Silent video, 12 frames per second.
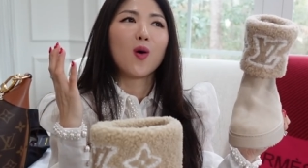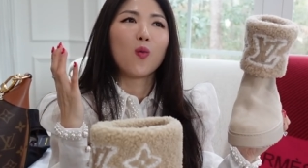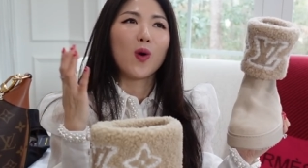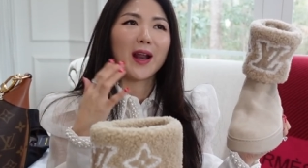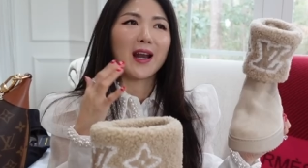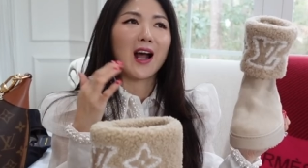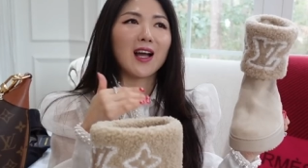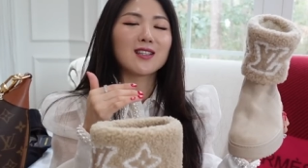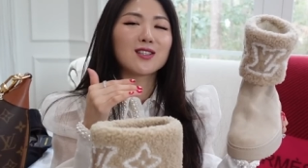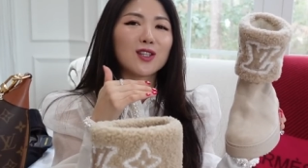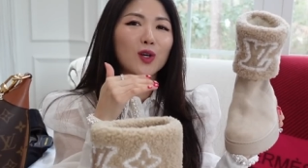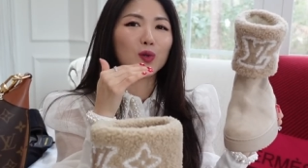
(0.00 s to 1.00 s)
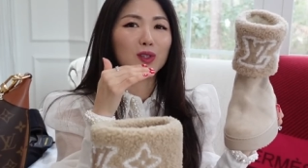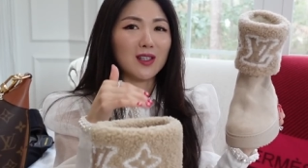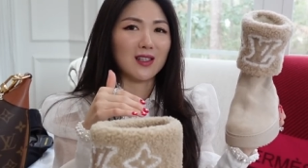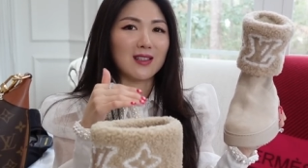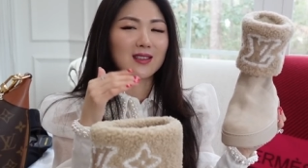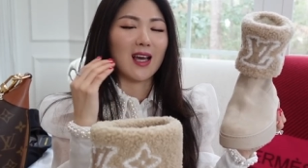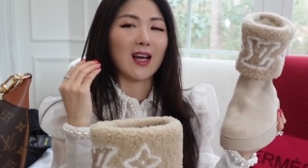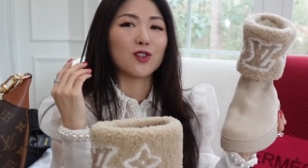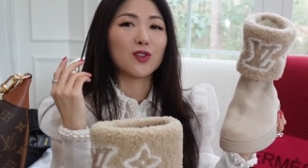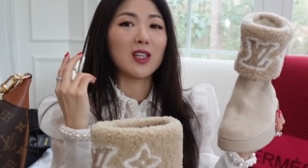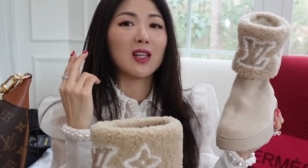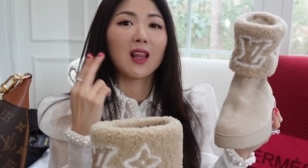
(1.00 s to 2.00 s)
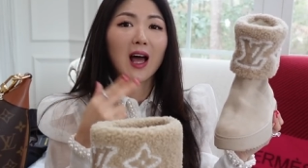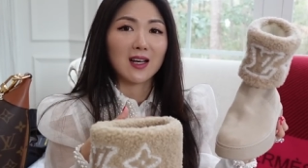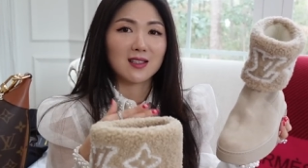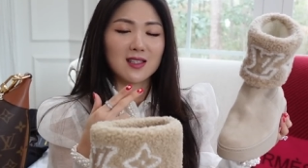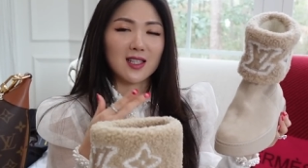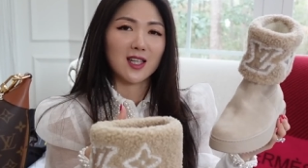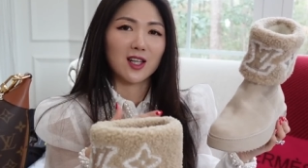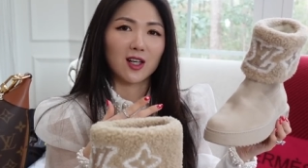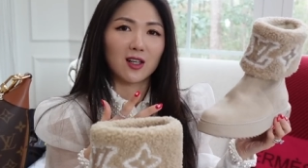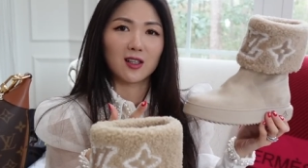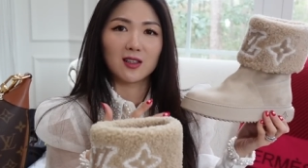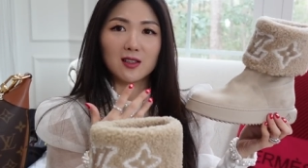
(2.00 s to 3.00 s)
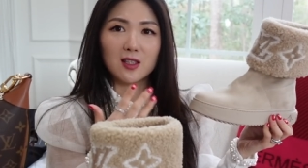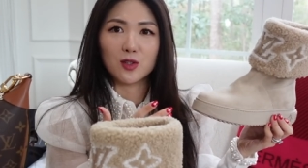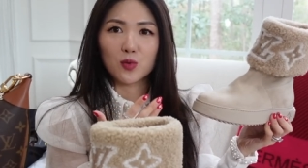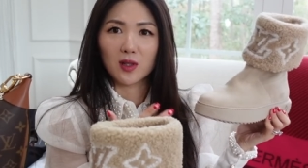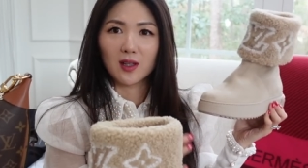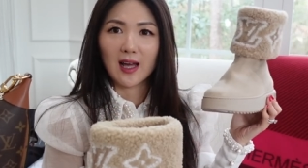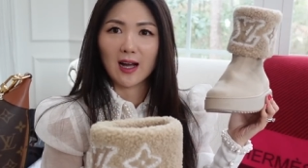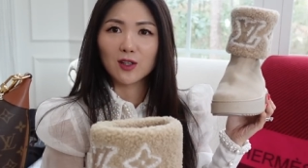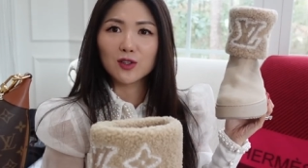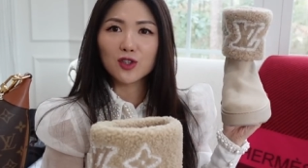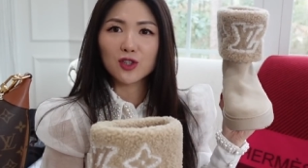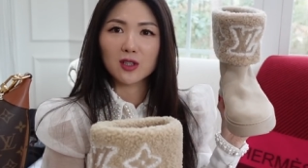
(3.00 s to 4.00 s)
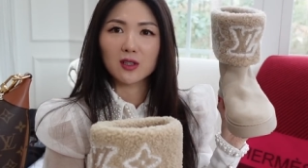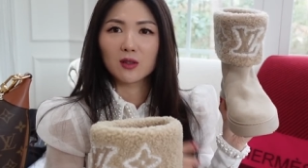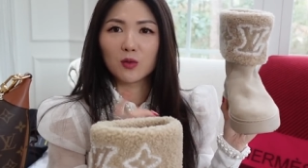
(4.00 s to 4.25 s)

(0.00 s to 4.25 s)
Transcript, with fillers: when I saw these, actually last year these were launched